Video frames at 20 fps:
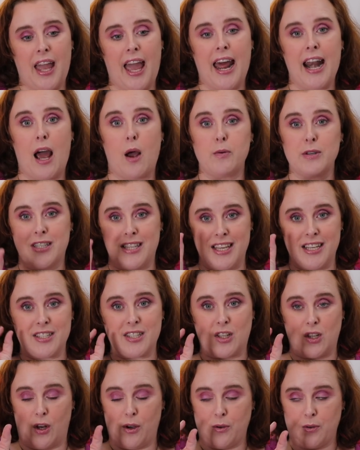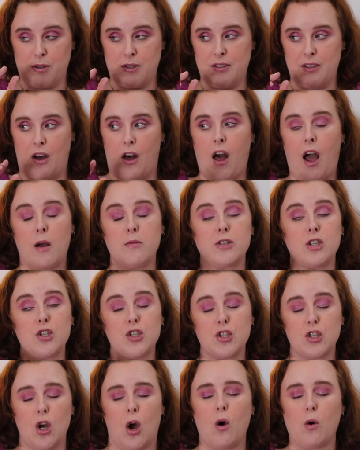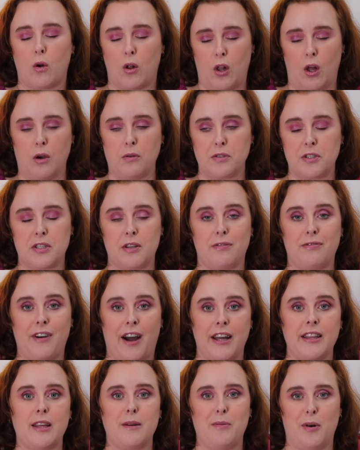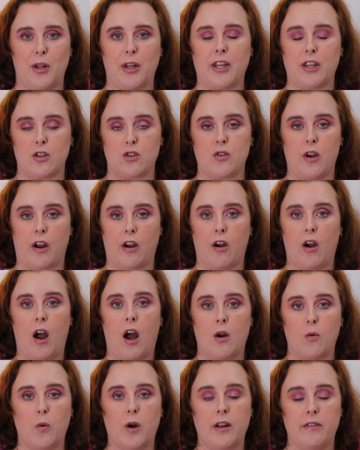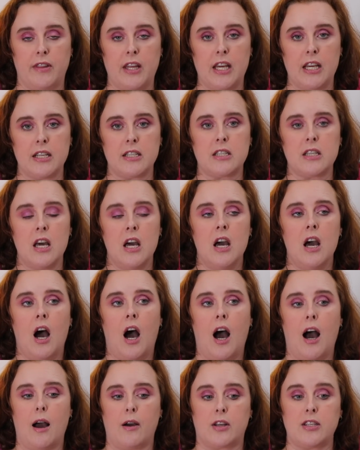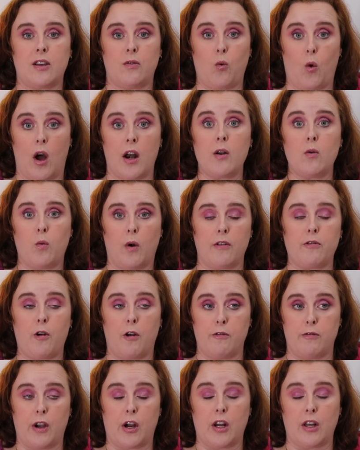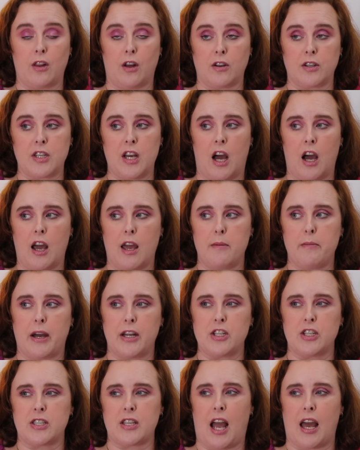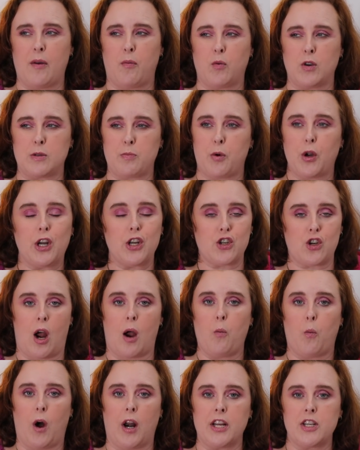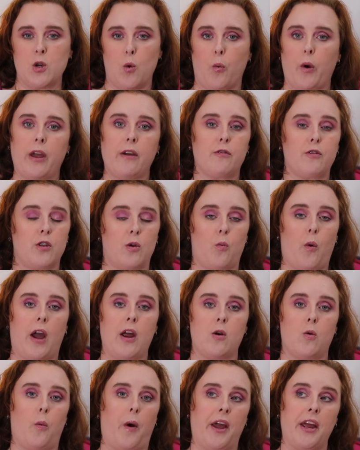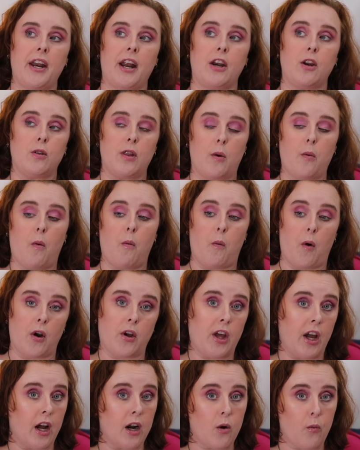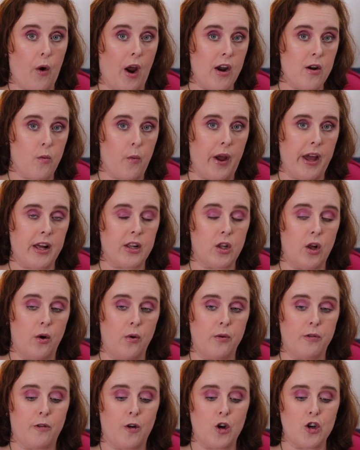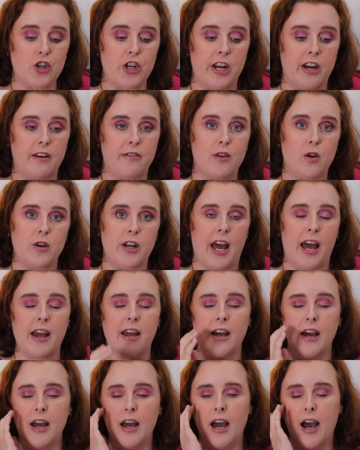And I was this close, y'all. I was so close to finally pulling the trigger on one of these because uh, I've wanted one for a very long time. I just, I was pretty sure I wanted to wait for the Rider-Waite. I knew they were working on a Rider-Waite clone version of their deck.